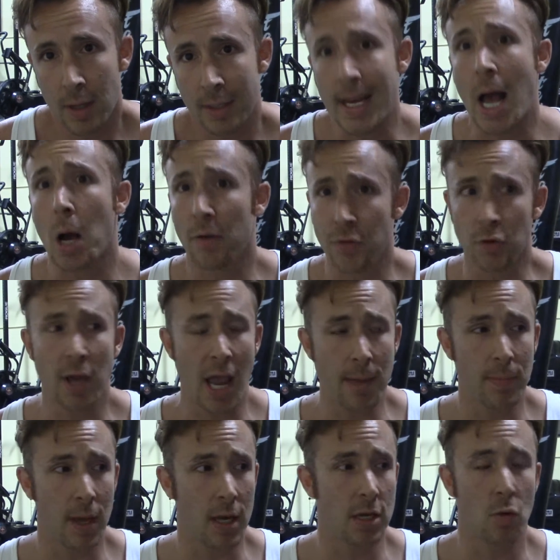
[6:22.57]
Now, if you
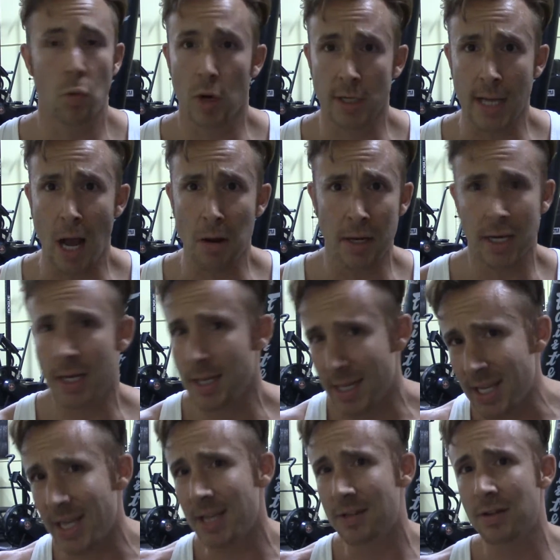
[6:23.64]
came in, you worked out, and you didn't
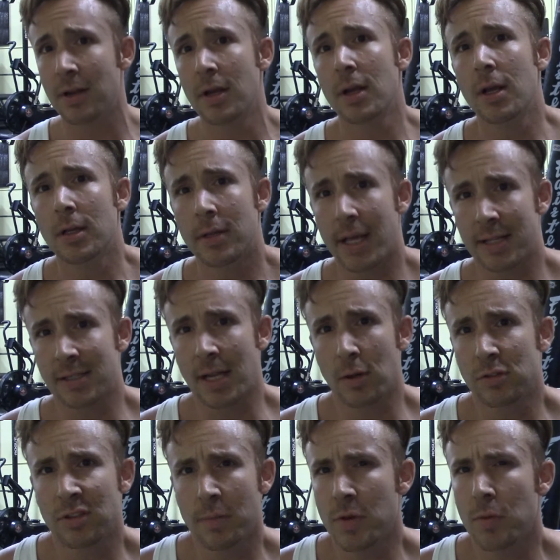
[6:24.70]
eat, like I know
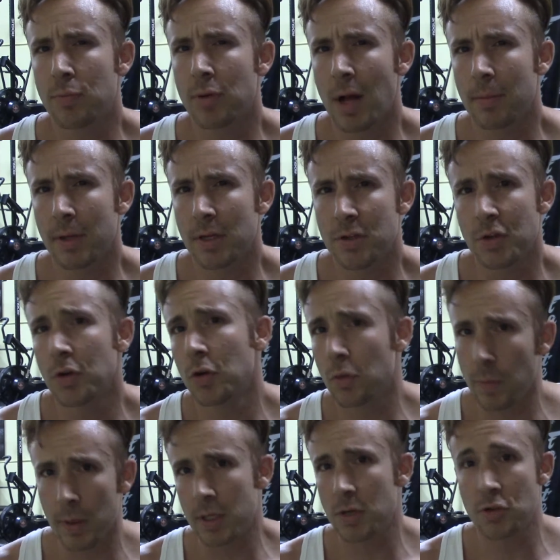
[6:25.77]
some of you probably do,
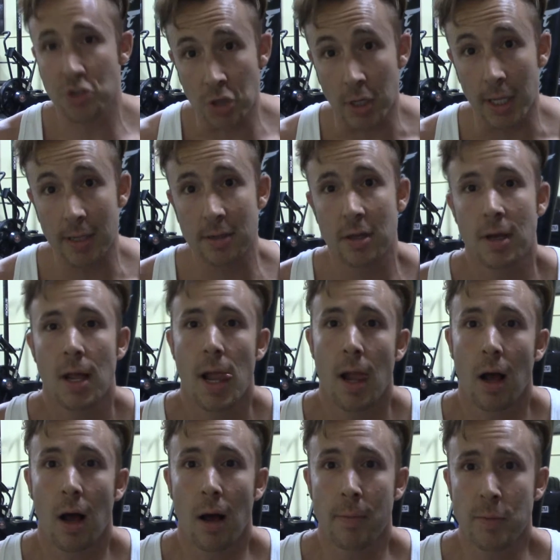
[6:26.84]
but you shouldn't,
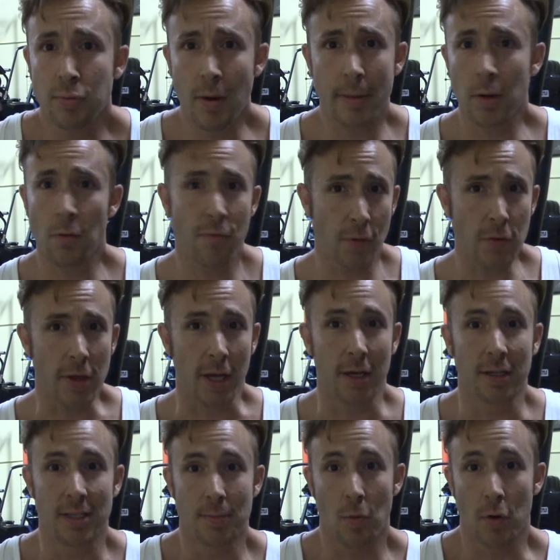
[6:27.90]
you probably don't feel that
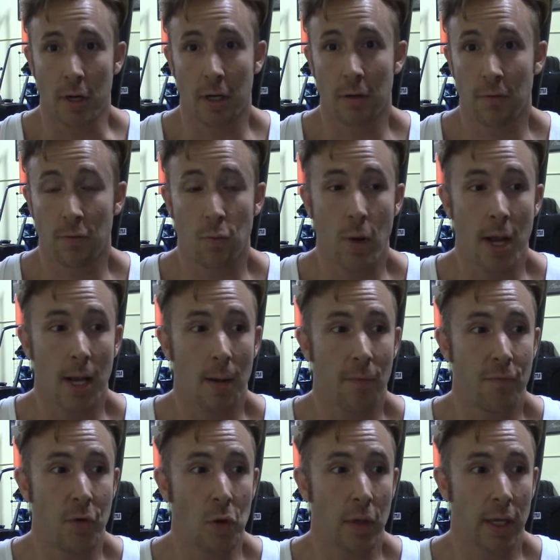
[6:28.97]
good in the morning. You're going to wake
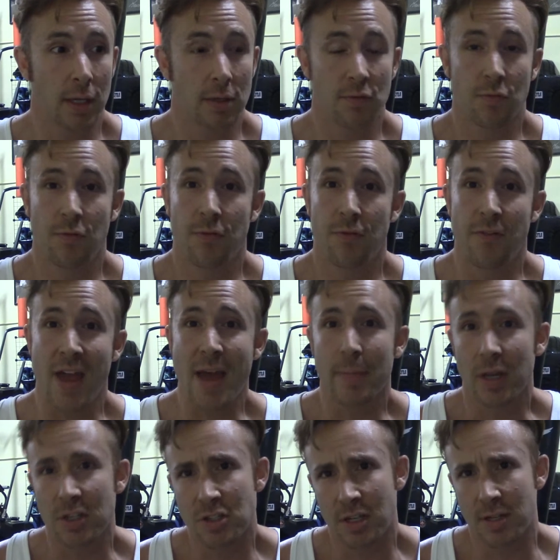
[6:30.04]
up feeling
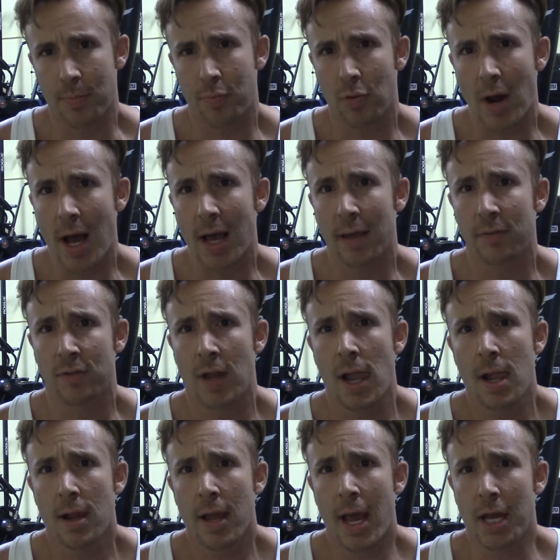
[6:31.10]
famished and deprived,
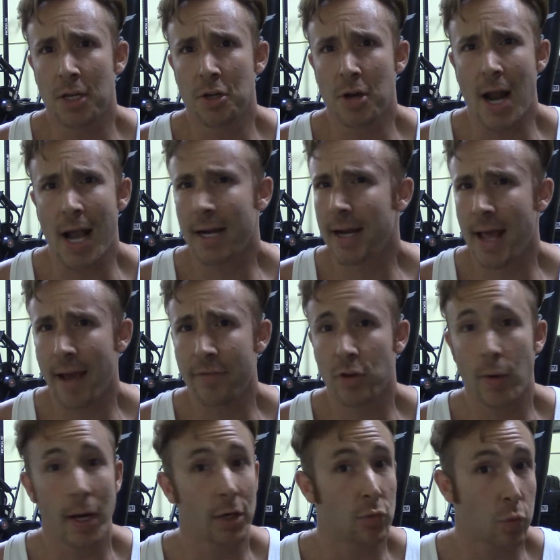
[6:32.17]
and you're not going to have the
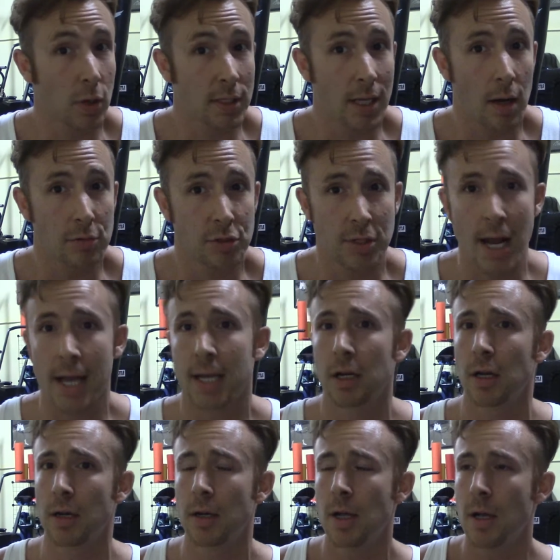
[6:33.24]
greatest workouts. You're not going
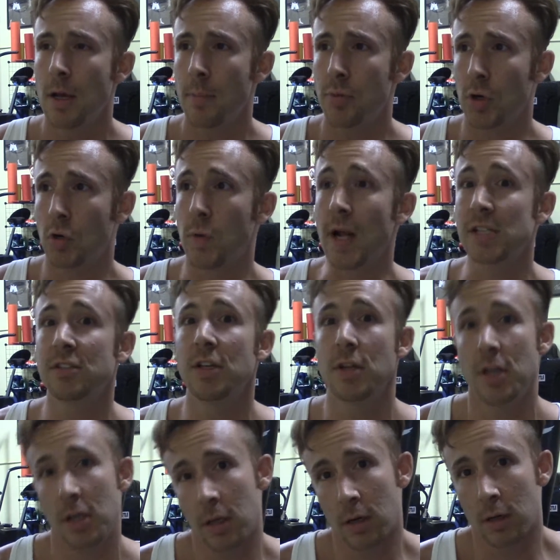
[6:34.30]
to progress in
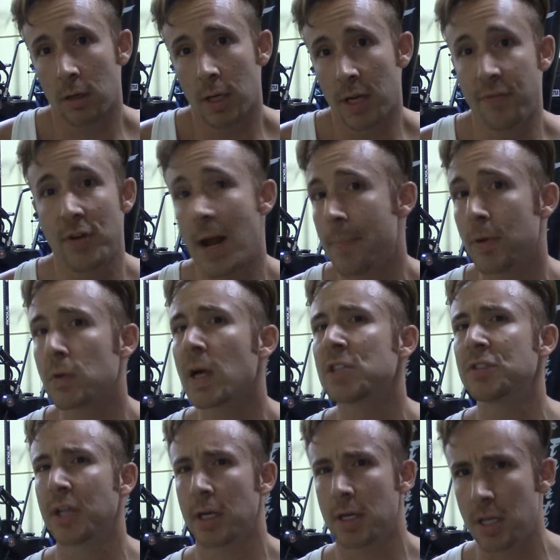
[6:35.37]
here. And if you're not
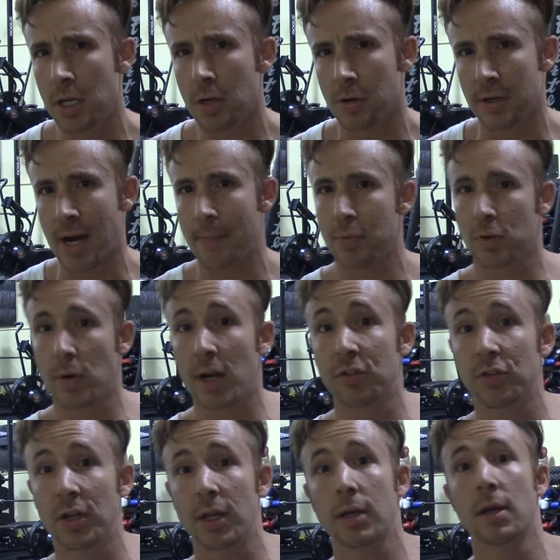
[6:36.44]
progressing in here, you're not
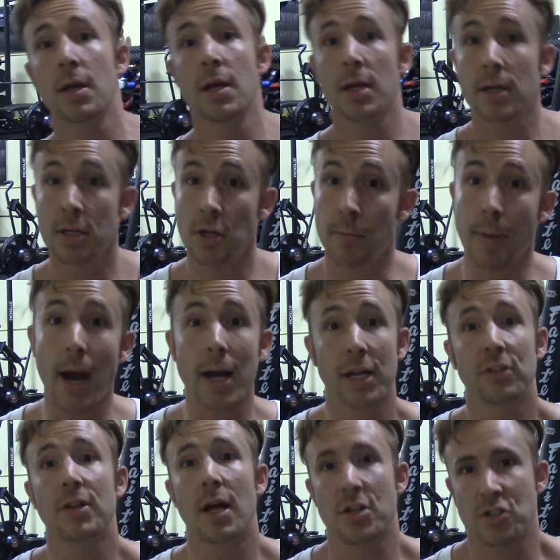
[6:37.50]
progressing, your body
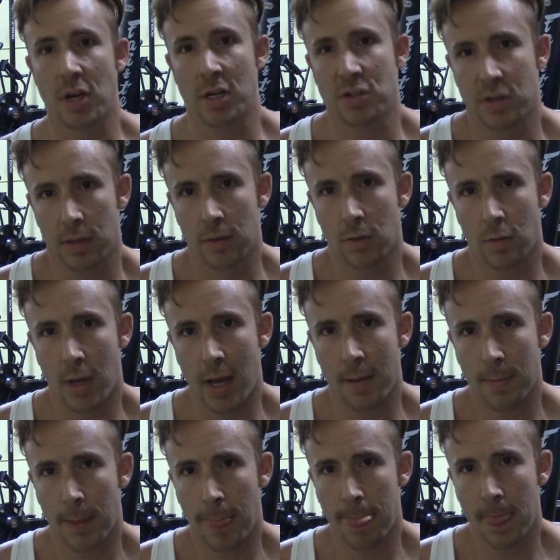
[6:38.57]
is not changing,
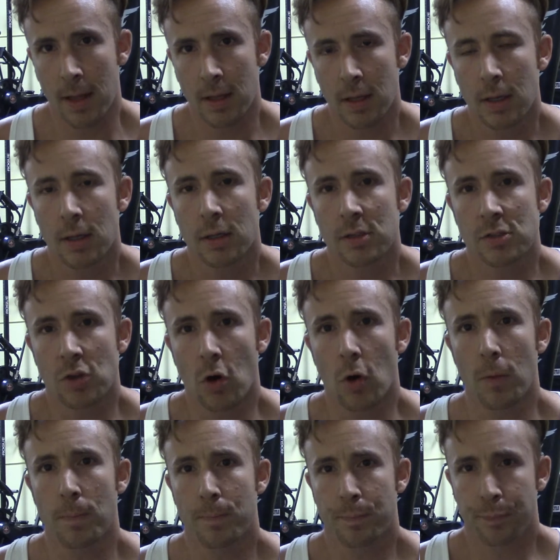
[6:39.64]
okay?
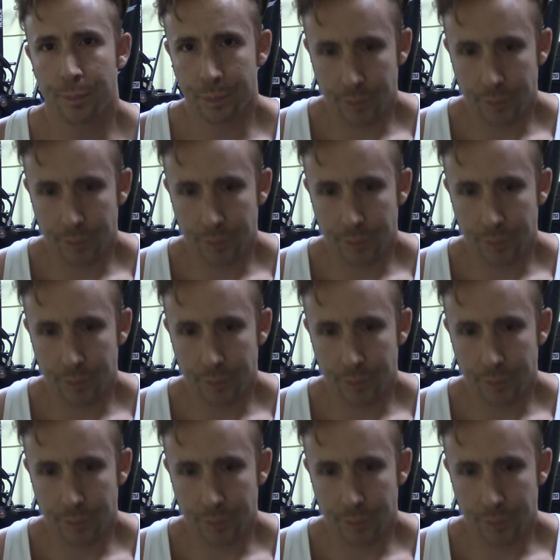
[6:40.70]
So,